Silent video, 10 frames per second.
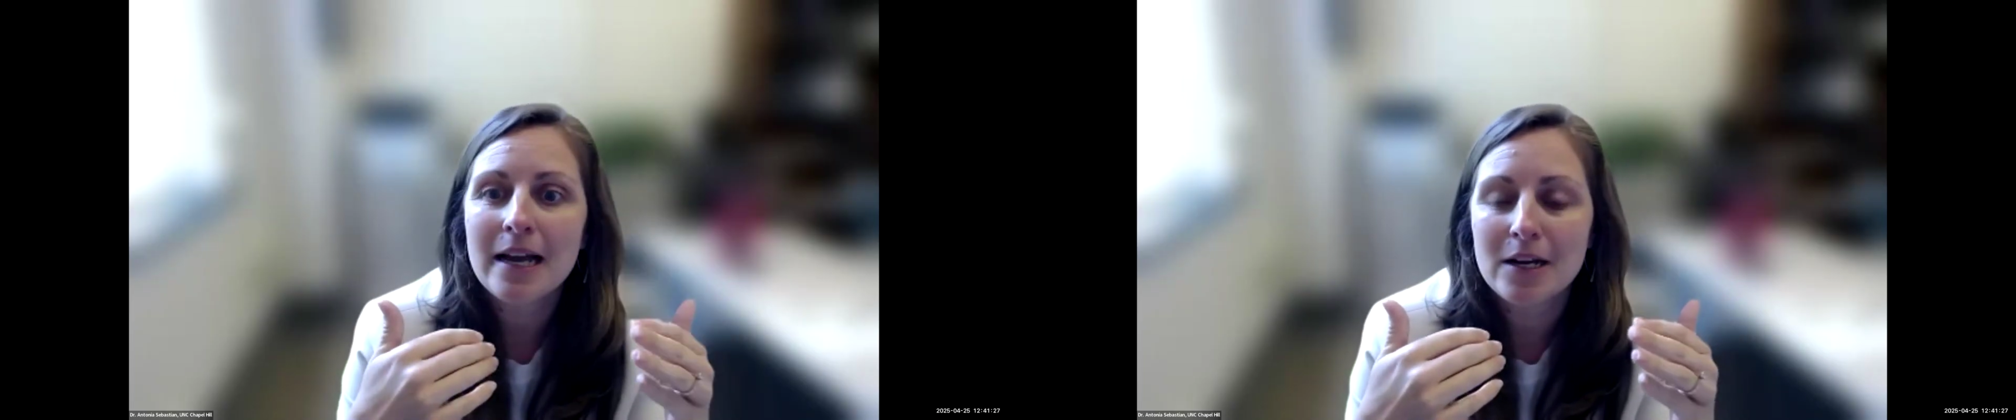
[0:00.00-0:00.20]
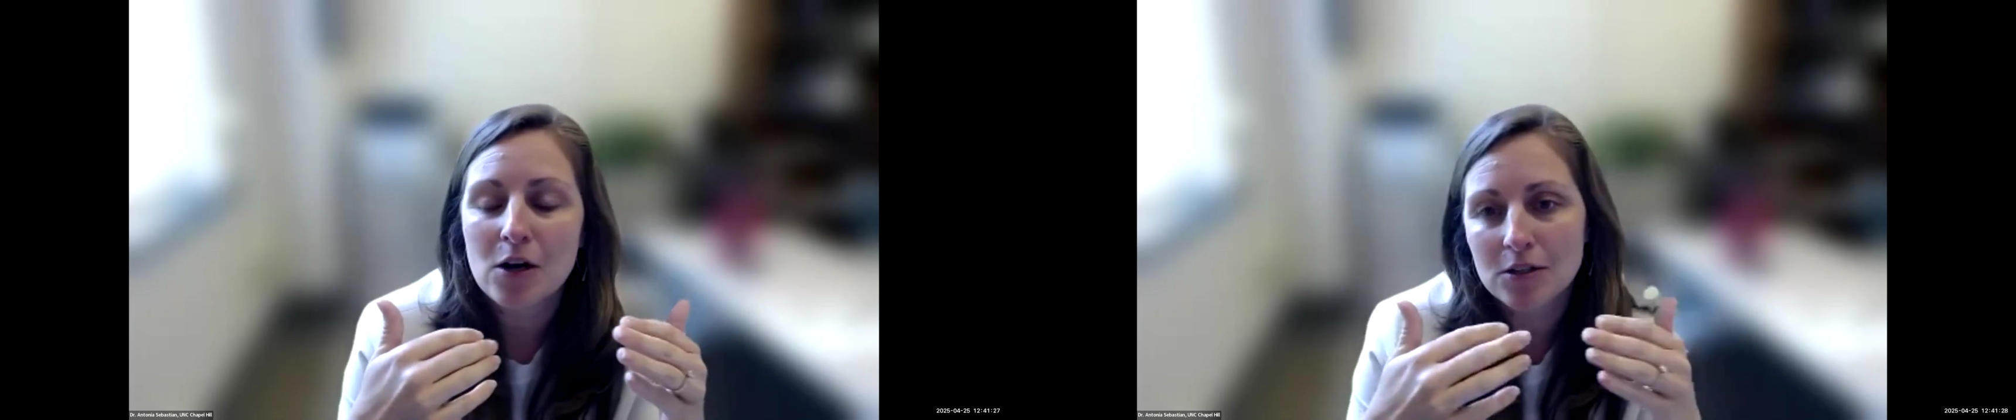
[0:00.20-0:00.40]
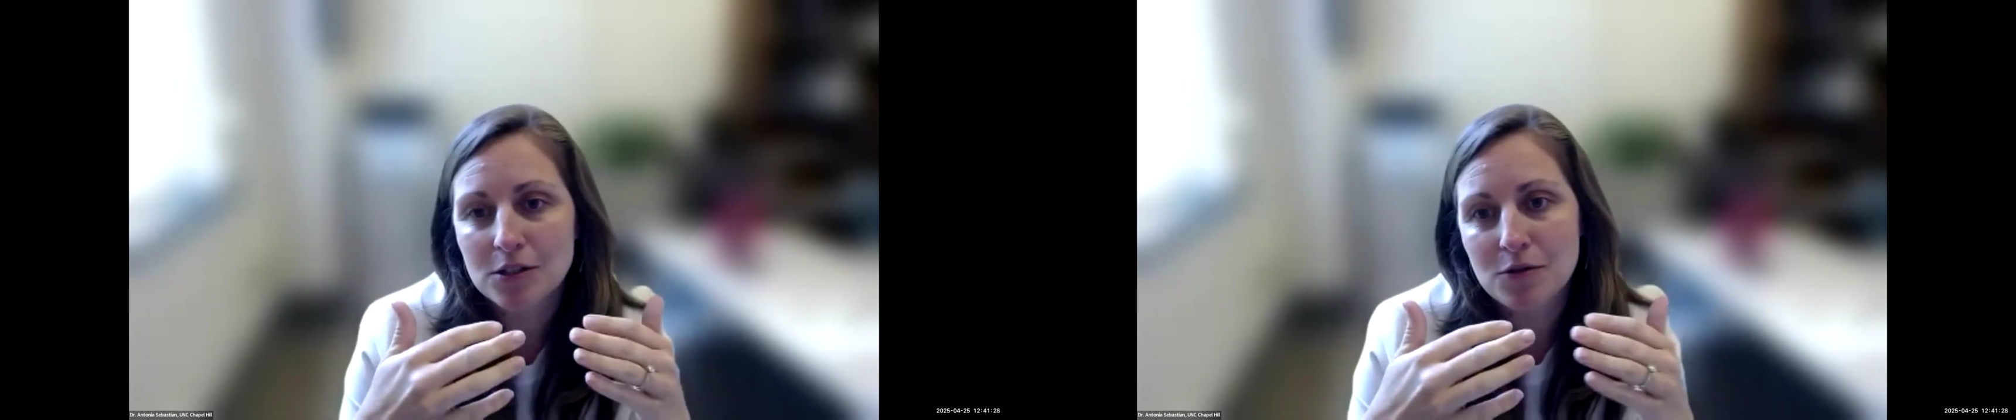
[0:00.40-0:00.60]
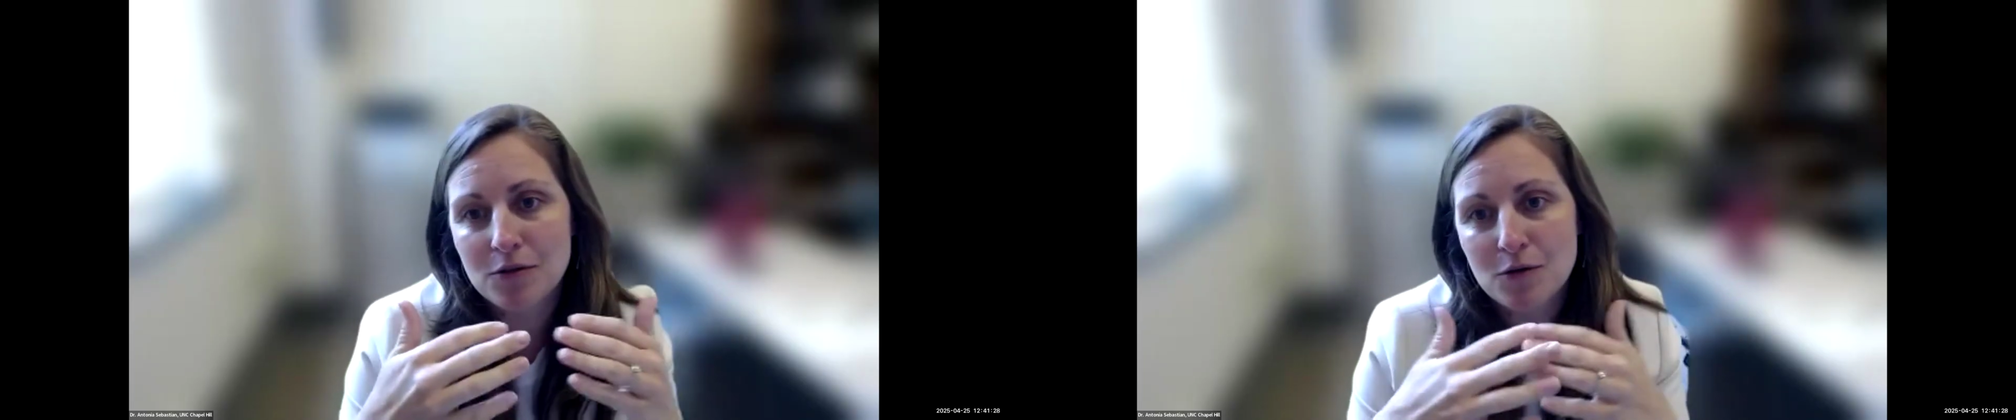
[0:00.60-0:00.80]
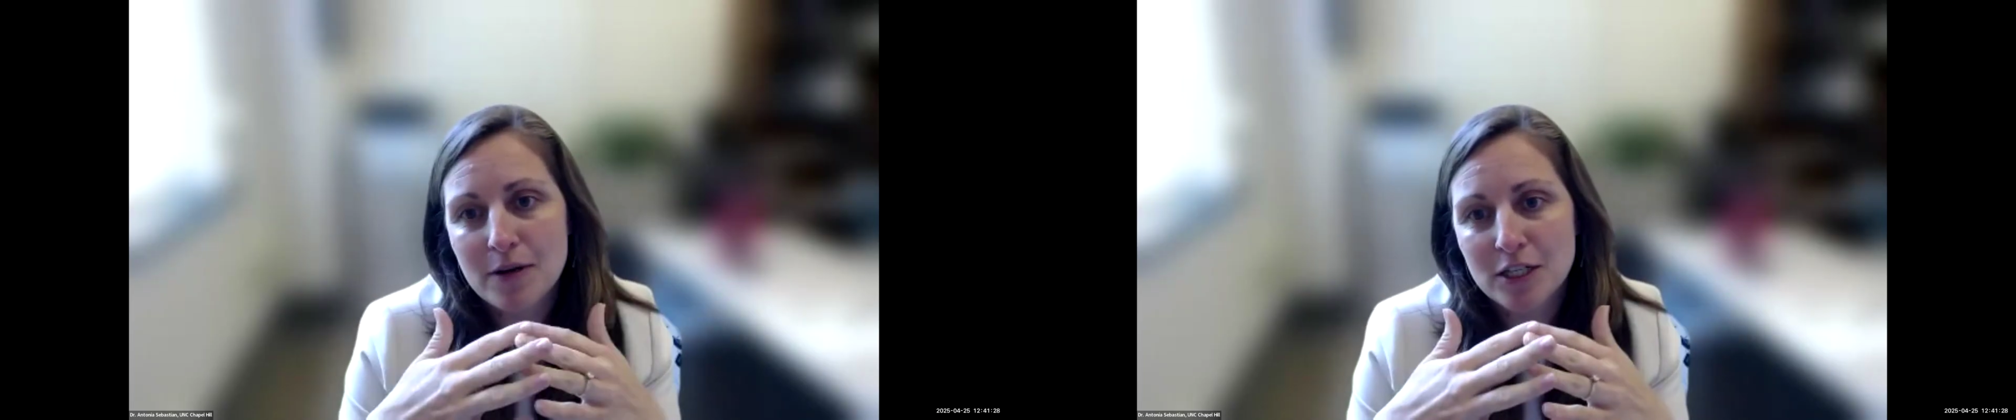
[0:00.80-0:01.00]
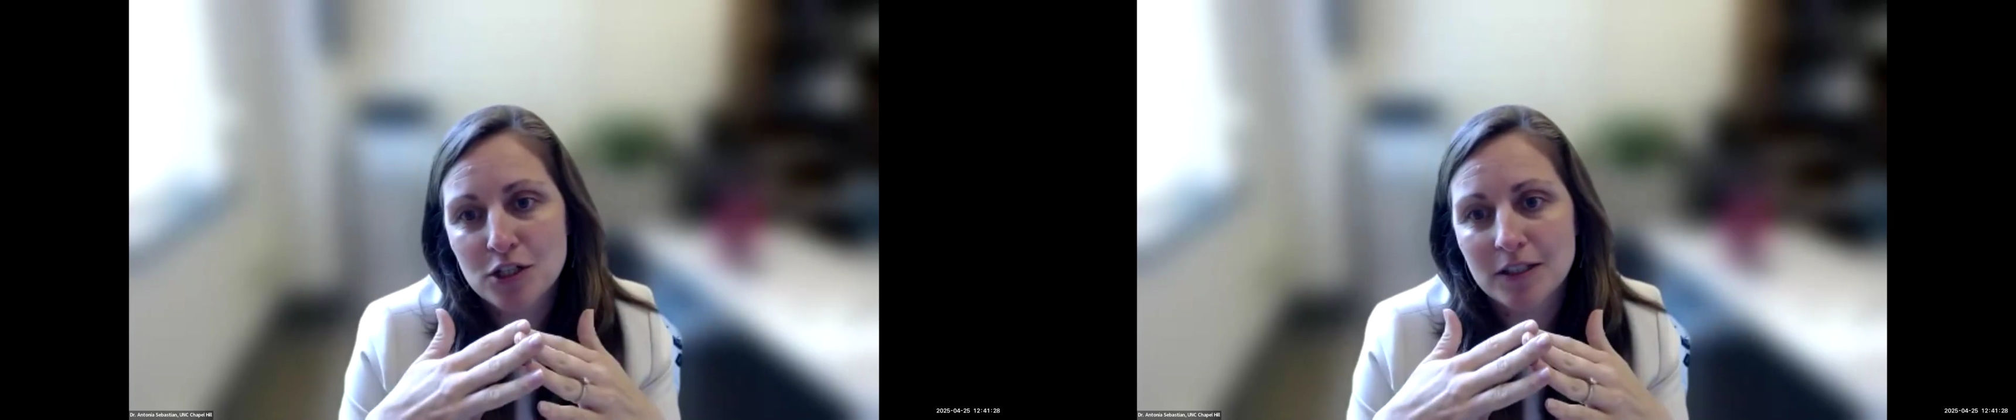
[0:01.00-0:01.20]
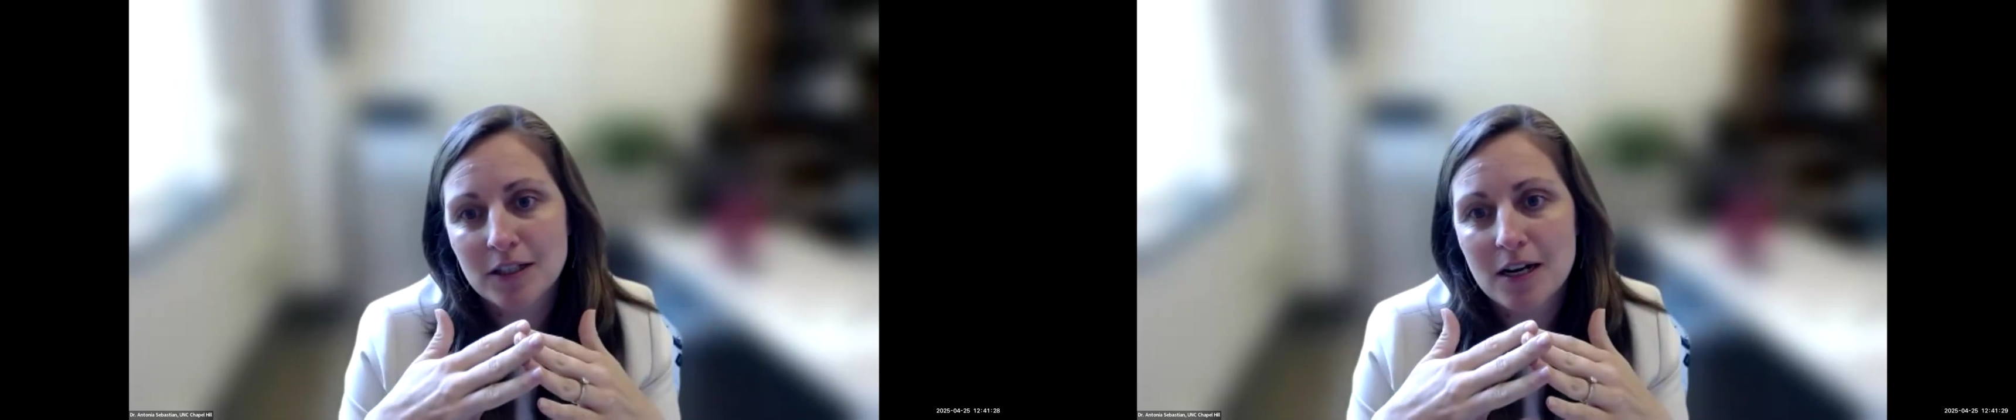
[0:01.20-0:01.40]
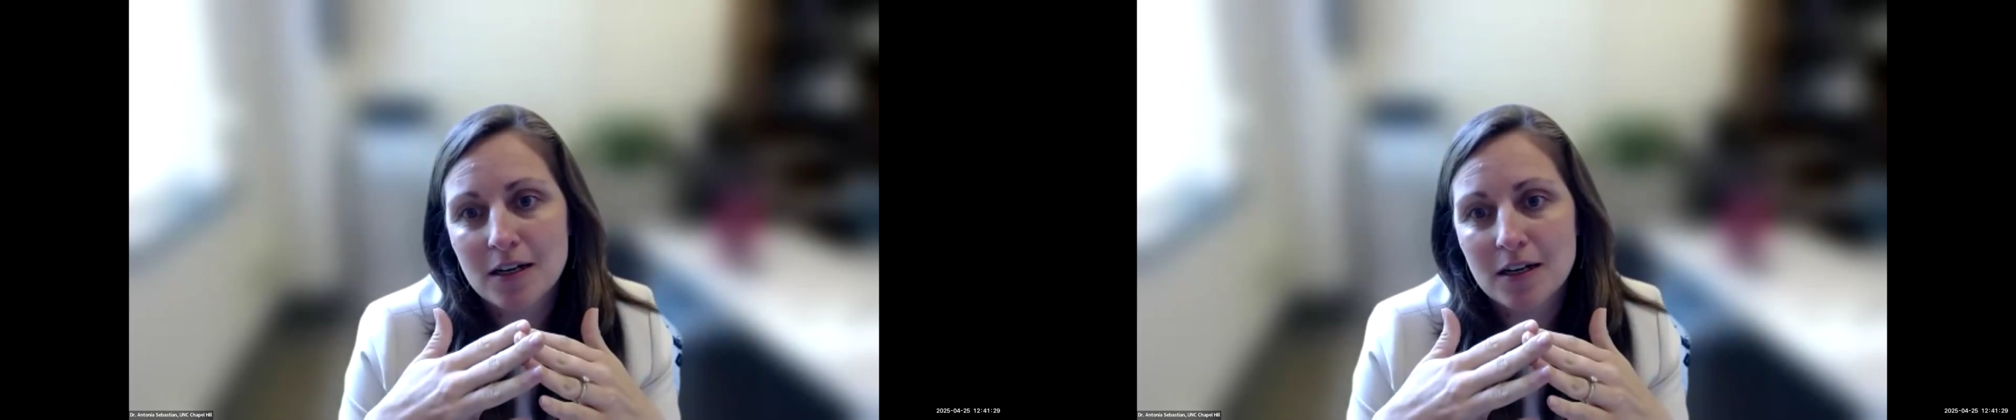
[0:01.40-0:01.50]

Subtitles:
And also the question